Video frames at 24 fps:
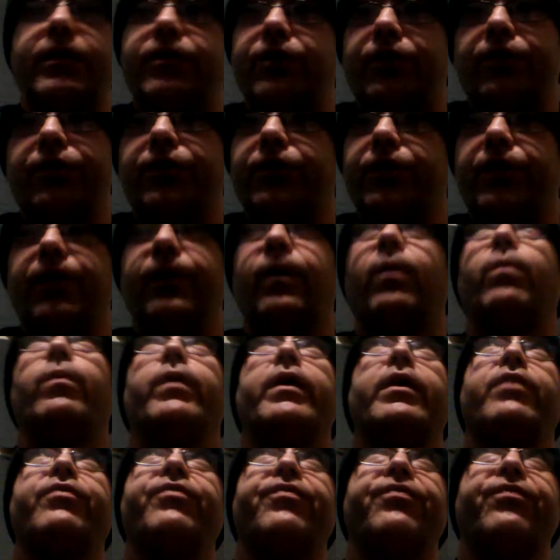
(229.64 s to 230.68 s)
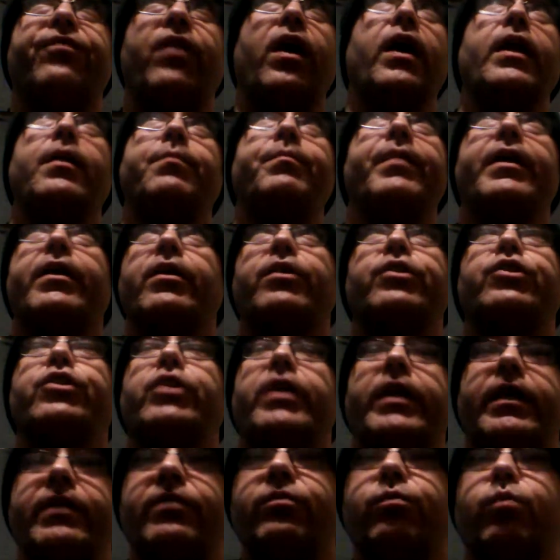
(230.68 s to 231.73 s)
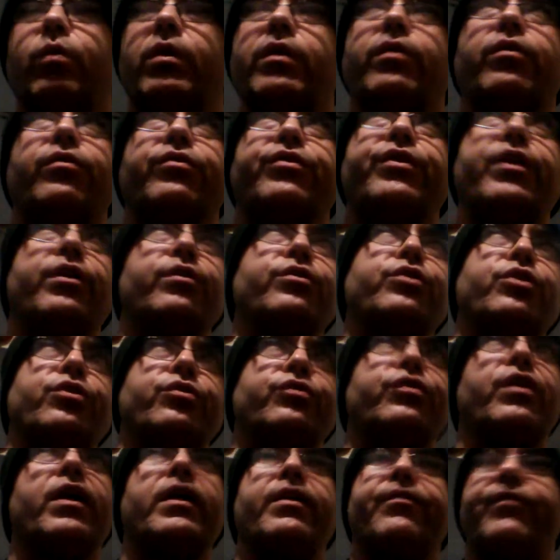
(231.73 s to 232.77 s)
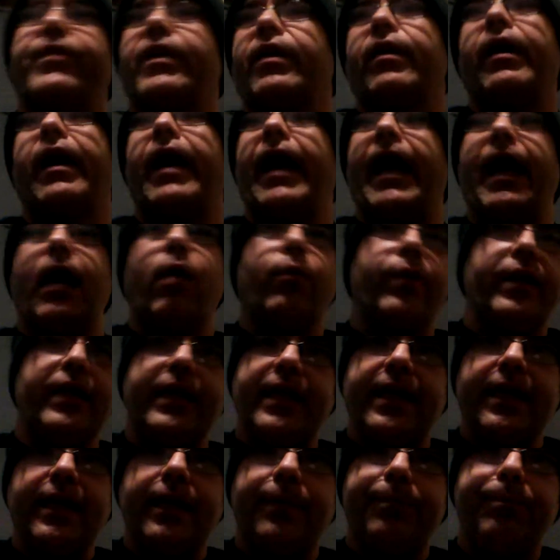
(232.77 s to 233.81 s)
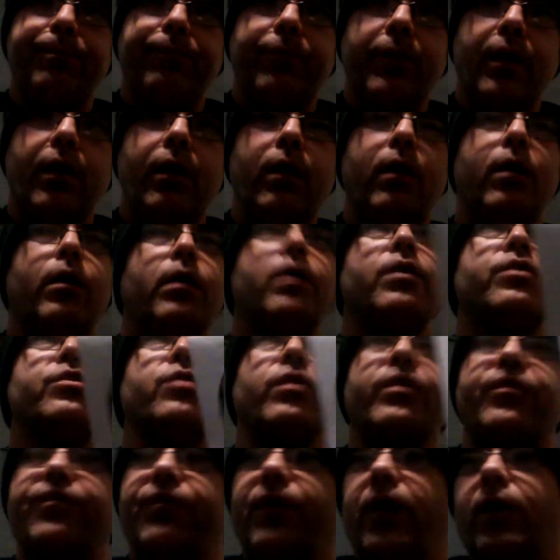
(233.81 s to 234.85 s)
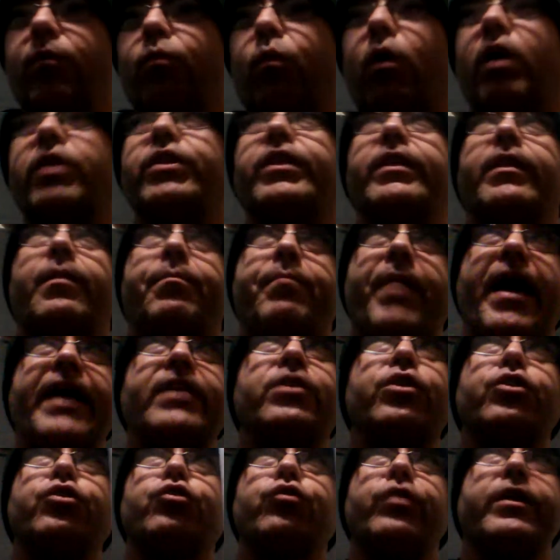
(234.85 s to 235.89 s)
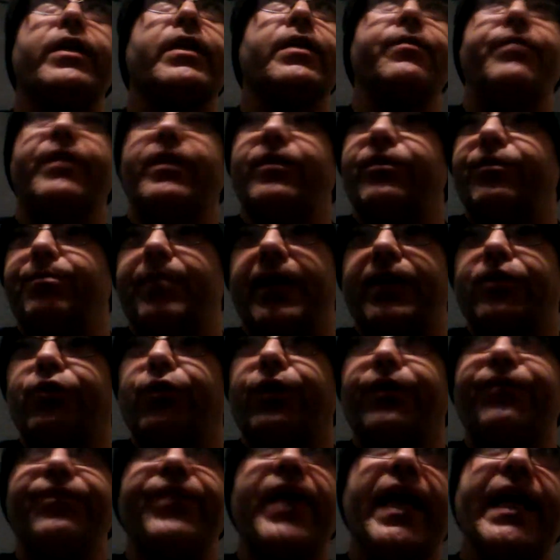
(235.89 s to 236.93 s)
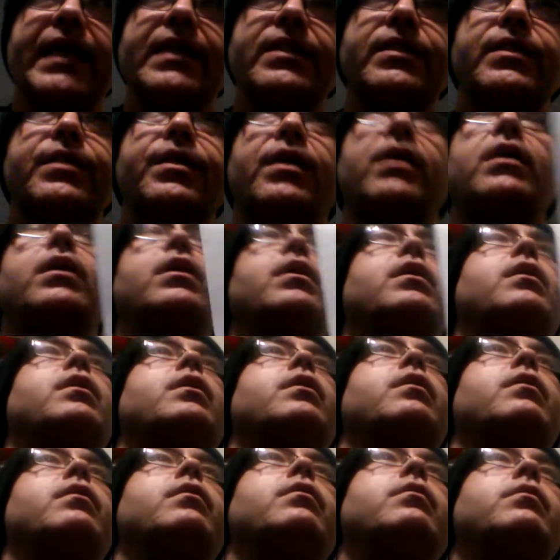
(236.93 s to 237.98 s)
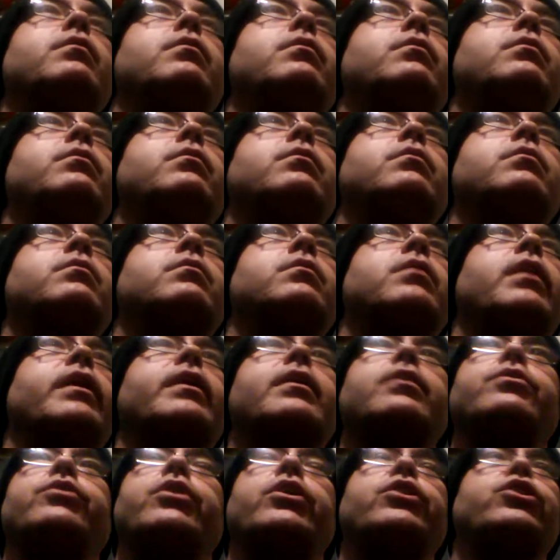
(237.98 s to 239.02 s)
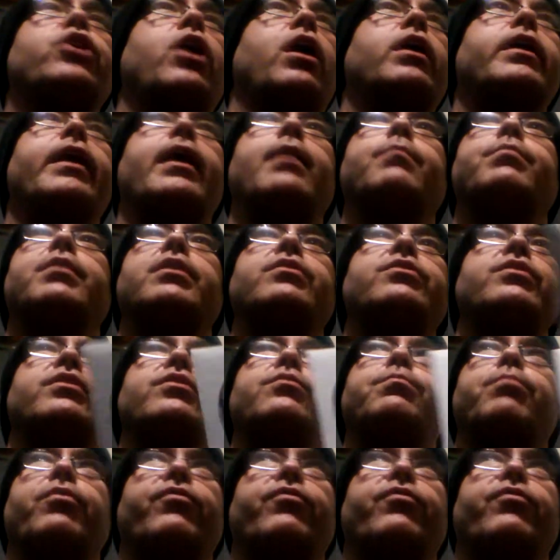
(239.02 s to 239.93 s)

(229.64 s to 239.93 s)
just it's fun because it's one of those deals you're trying to figure out how he did it. So it's fun watching the magic trick of his special effects. Like I said, John Amplis's